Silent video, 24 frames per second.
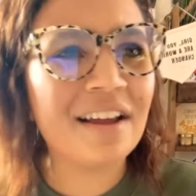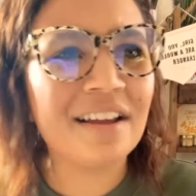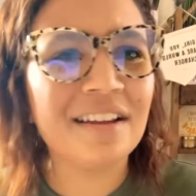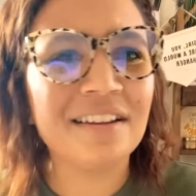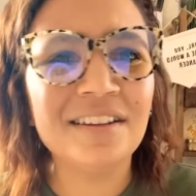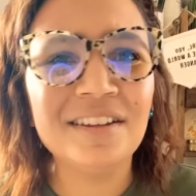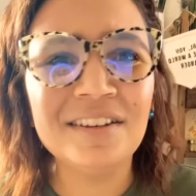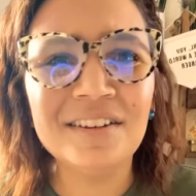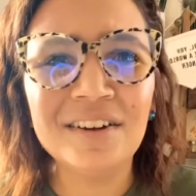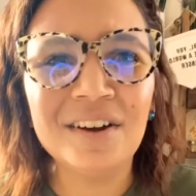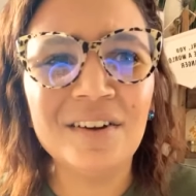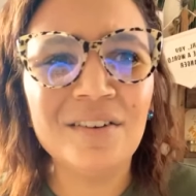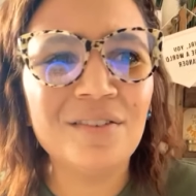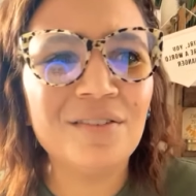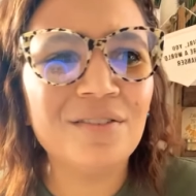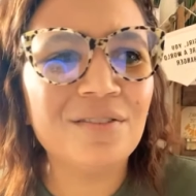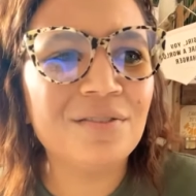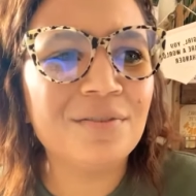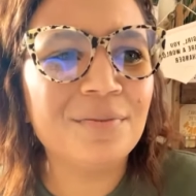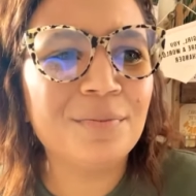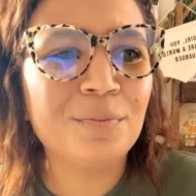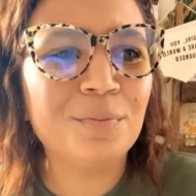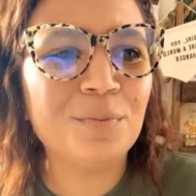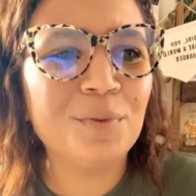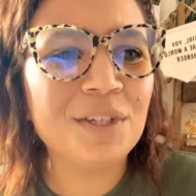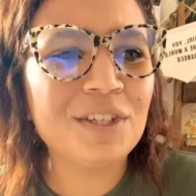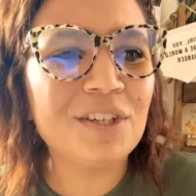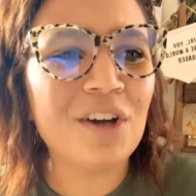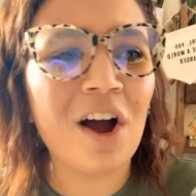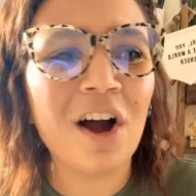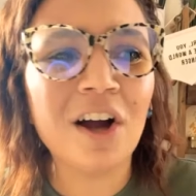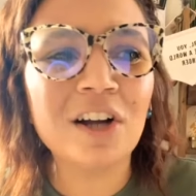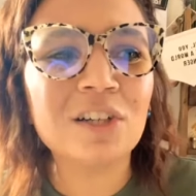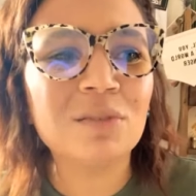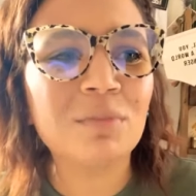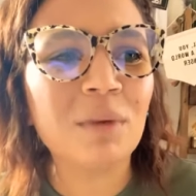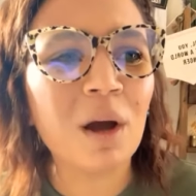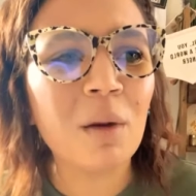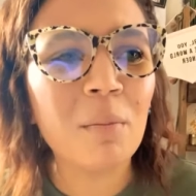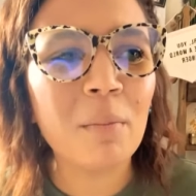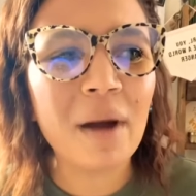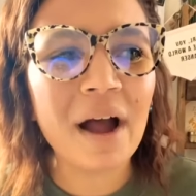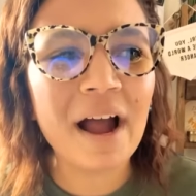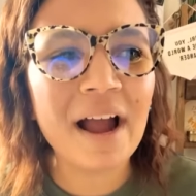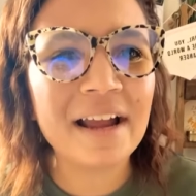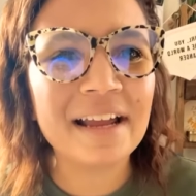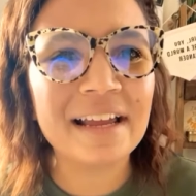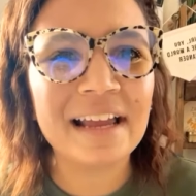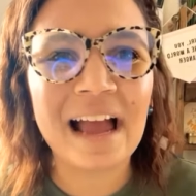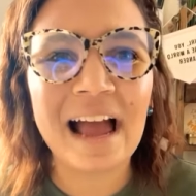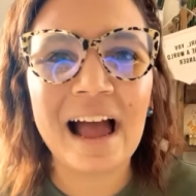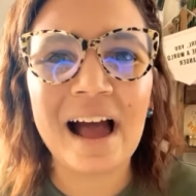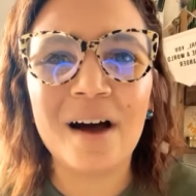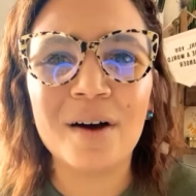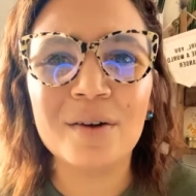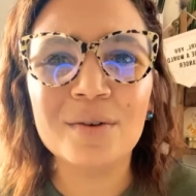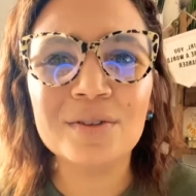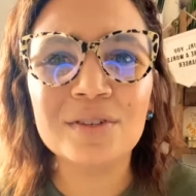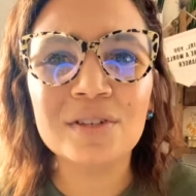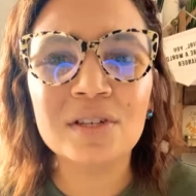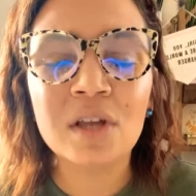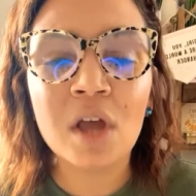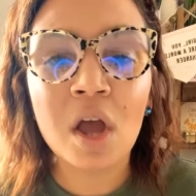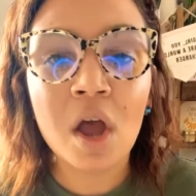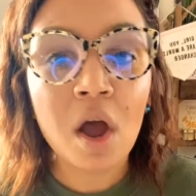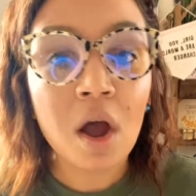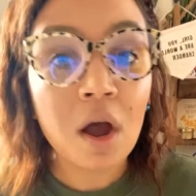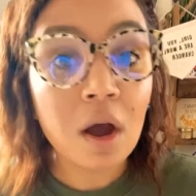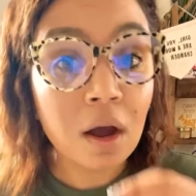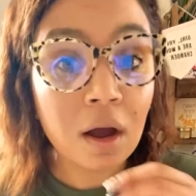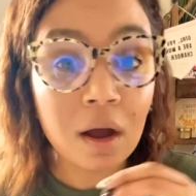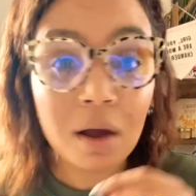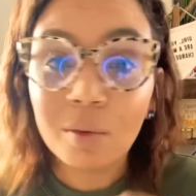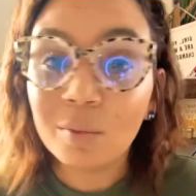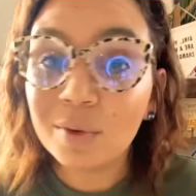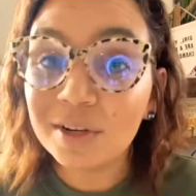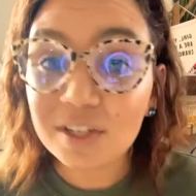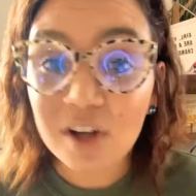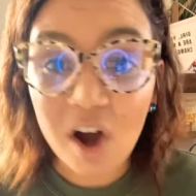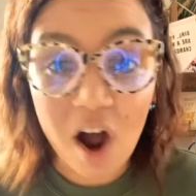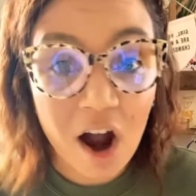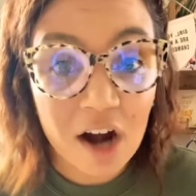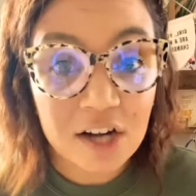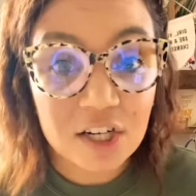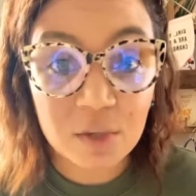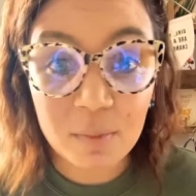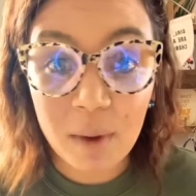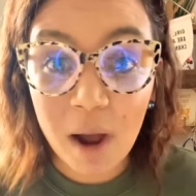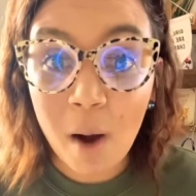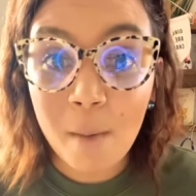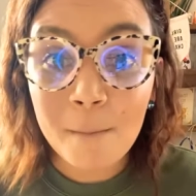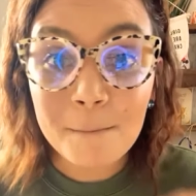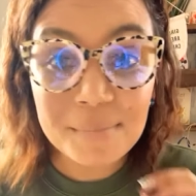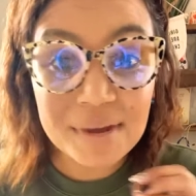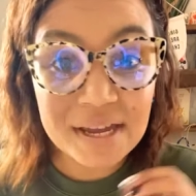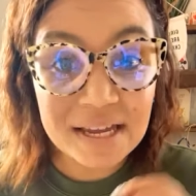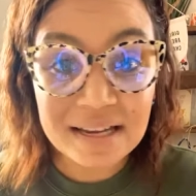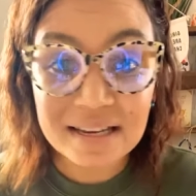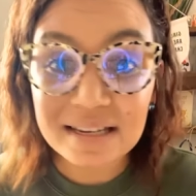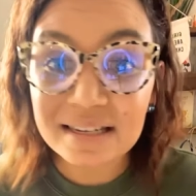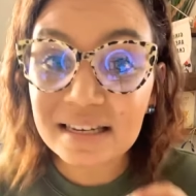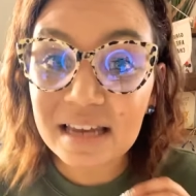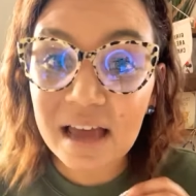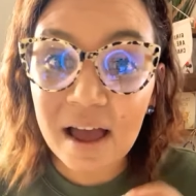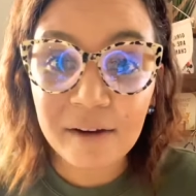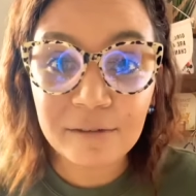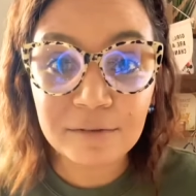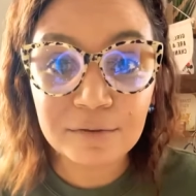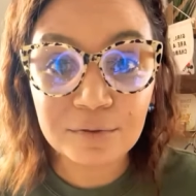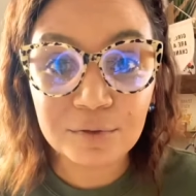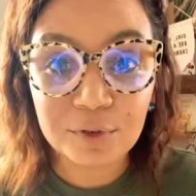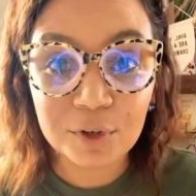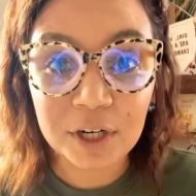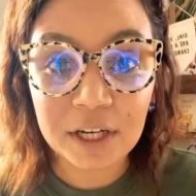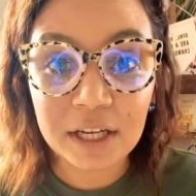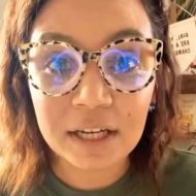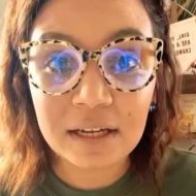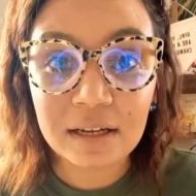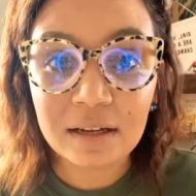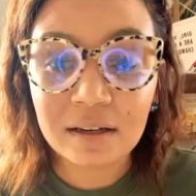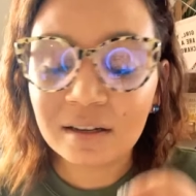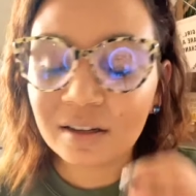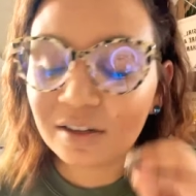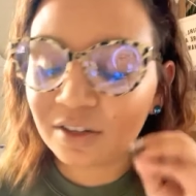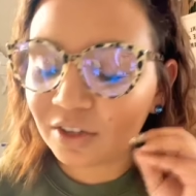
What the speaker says: You know, we talked about buying a house. We talked about being debt free.